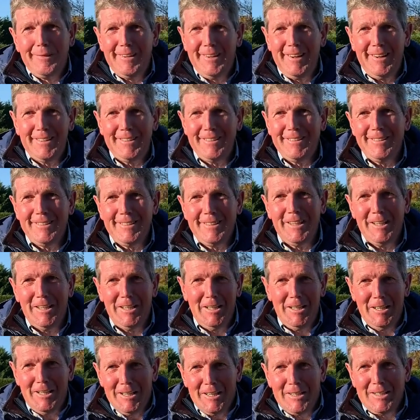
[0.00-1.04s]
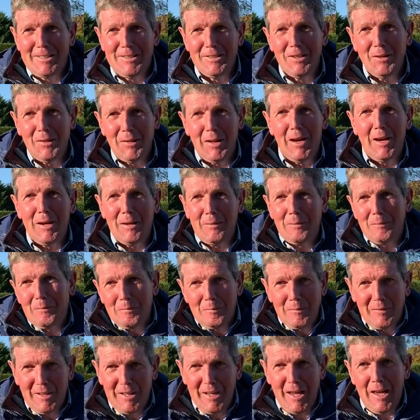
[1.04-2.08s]
Actually, he's not that
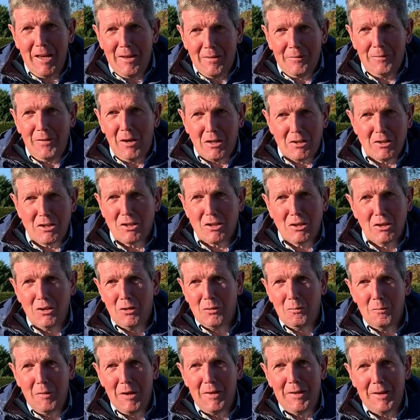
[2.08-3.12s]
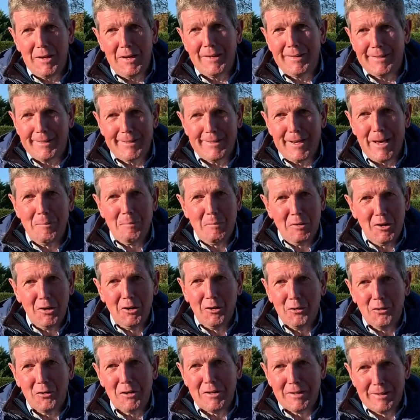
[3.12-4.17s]
fast whether he's a champion
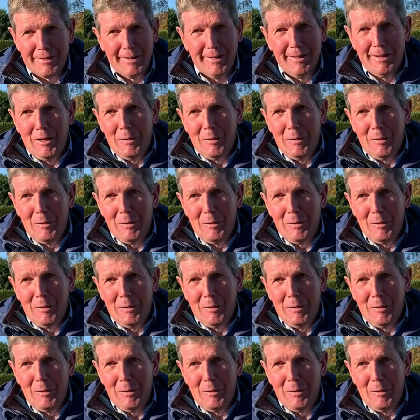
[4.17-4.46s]
or he's,